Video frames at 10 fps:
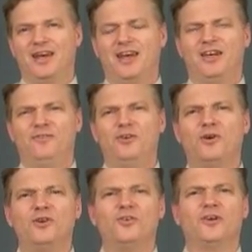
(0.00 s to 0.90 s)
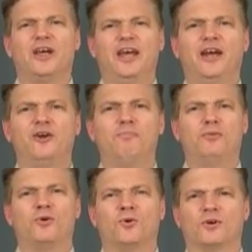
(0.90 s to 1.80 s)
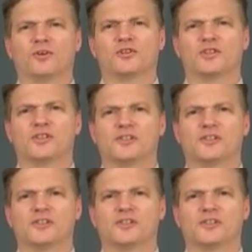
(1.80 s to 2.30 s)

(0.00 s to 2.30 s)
If you go to an airport,